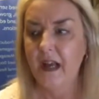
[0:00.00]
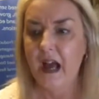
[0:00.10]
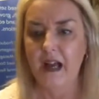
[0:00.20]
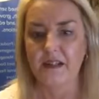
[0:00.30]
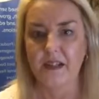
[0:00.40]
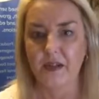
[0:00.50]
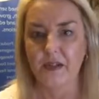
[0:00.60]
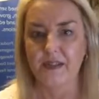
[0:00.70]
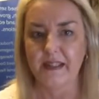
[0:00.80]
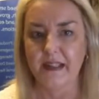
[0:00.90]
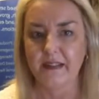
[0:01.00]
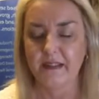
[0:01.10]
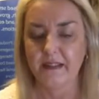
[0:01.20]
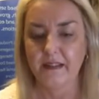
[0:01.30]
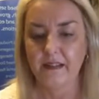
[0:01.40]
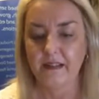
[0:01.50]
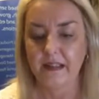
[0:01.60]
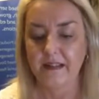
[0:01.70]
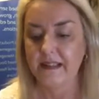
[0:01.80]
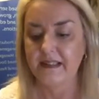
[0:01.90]
RTOs
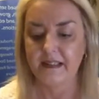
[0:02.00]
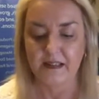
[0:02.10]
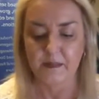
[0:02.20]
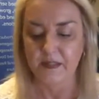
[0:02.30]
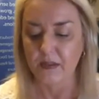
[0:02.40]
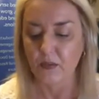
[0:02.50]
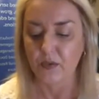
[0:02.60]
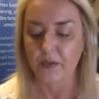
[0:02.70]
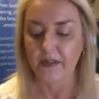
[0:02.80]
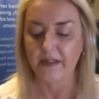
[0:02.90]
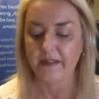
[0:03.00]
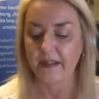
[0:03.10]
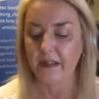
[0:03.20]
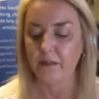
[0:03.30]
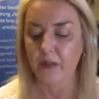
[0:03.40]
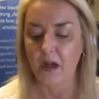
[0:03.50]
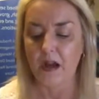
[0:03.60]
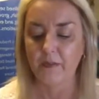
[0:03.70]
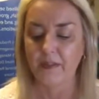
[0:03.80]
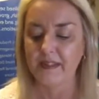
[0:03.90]
get their systems in order, and that they're
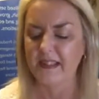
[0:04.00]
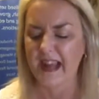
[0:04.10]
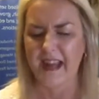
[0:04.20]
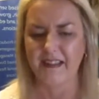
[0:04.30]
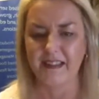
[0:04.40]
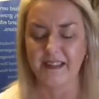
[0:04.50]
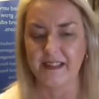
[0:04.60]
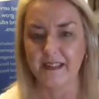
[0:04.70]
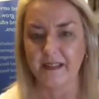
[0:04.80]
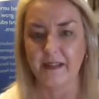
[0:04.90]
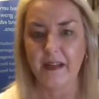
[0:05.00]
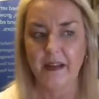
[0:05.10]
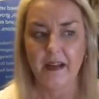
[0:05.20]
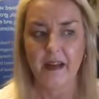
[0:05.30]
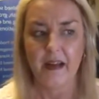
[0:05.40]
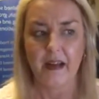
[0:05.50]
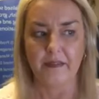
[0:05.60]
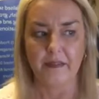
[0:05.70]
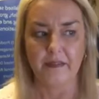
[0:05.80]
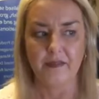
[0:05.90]
compliant with the standards,
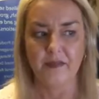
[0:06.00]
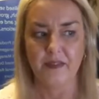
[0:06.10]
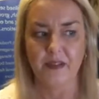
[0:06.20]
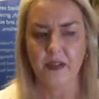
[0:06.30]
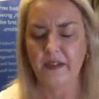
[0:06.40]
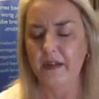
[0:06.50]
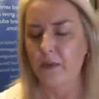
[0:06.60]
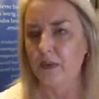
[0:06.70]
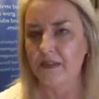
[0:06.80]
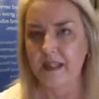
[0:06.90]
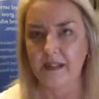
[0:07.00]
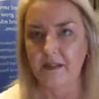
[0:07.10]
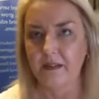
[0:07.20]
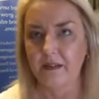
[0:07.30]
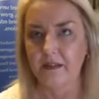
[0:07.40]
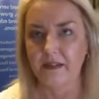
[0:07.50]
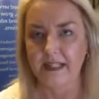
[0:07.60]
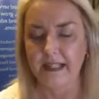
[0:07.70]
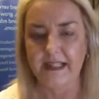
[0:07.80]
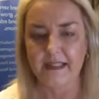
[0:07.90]
and you know, they cross their
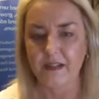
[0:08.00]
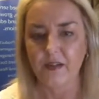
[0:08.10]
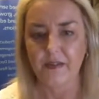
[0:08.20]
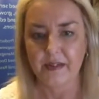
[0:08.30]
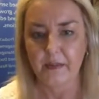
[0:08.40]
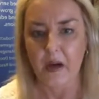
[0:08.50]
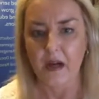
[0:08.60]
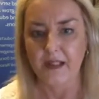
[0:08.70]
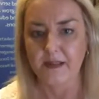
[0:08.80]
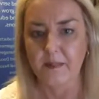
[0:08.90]
T's and dot their I's.